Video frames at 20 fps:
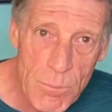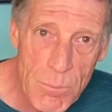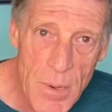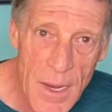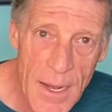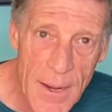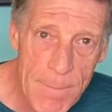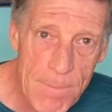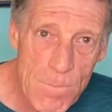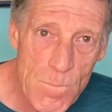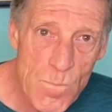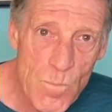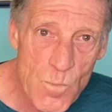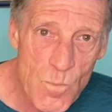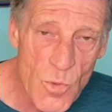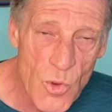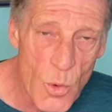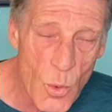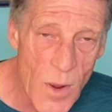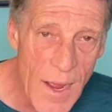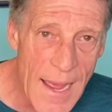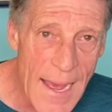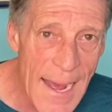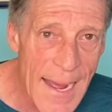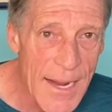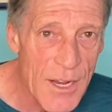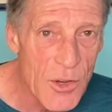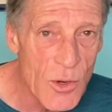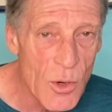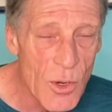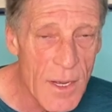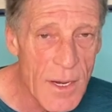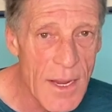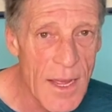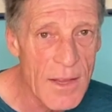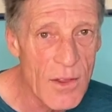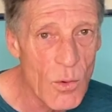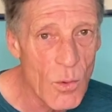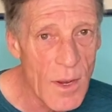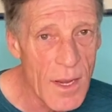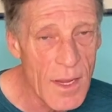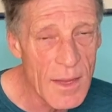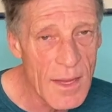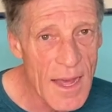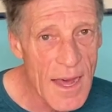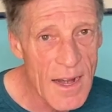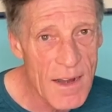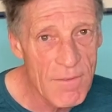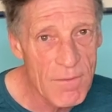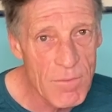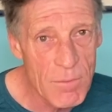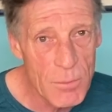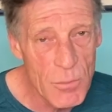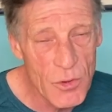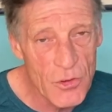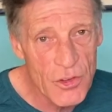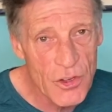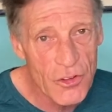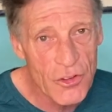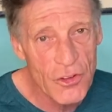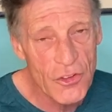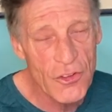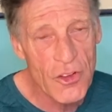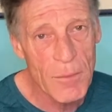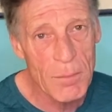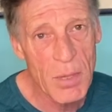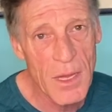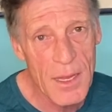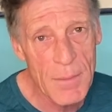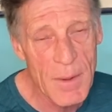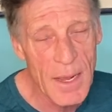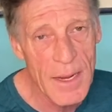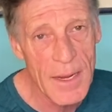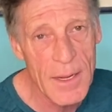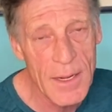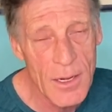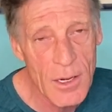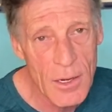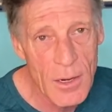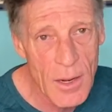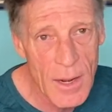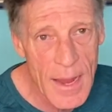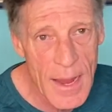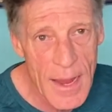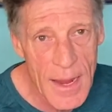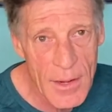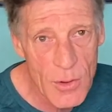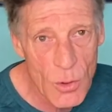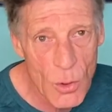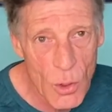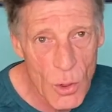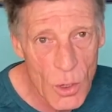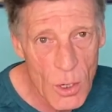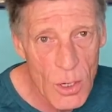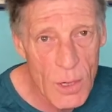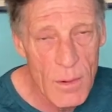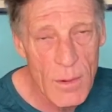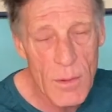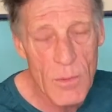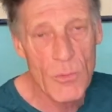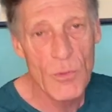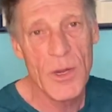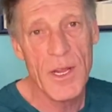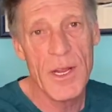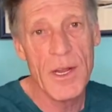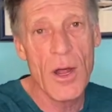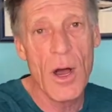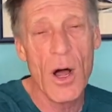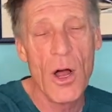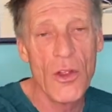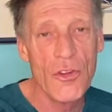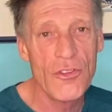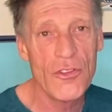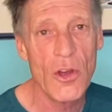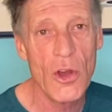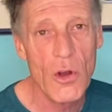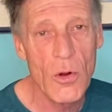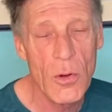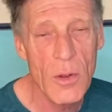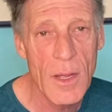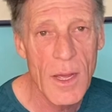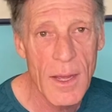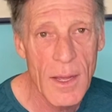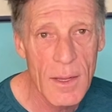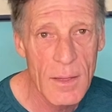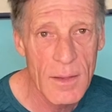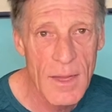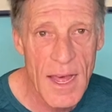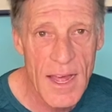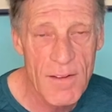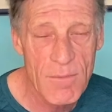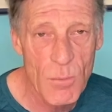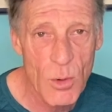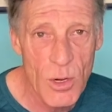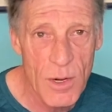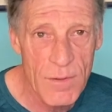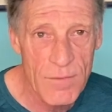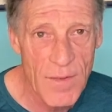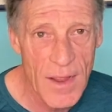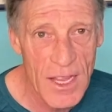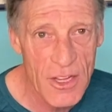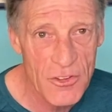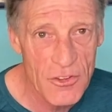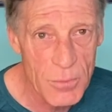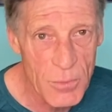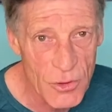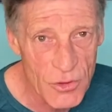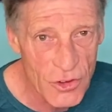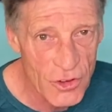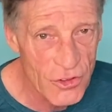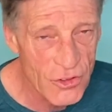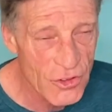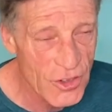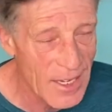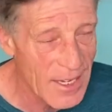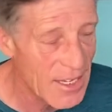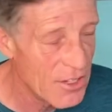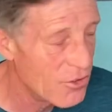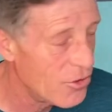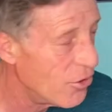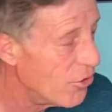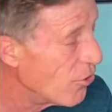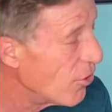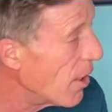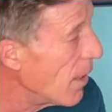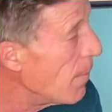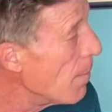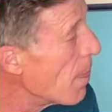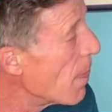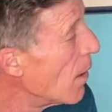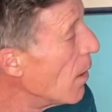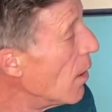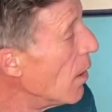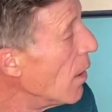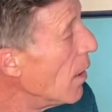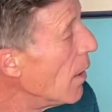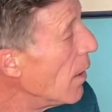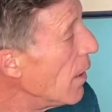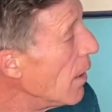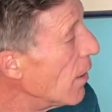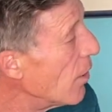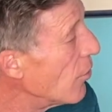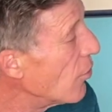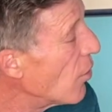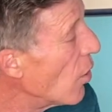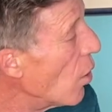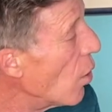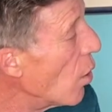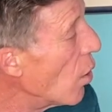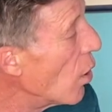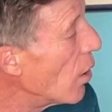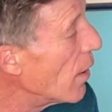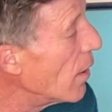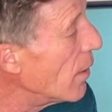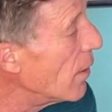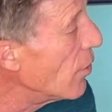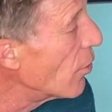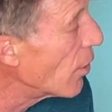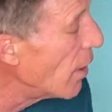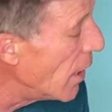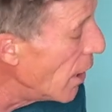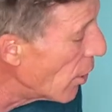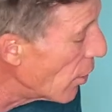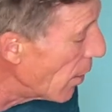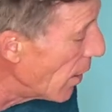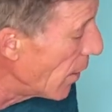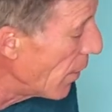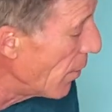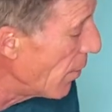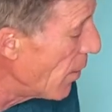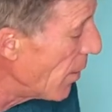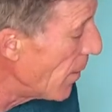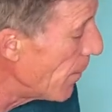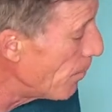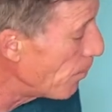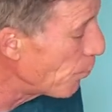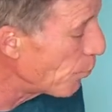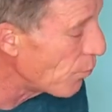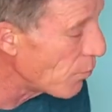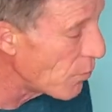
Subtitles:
But the way I do it, and the way a lot of musicians that play by ear and or read also, a lot of more advanced musicians, I guess you'd say, is you're hearing the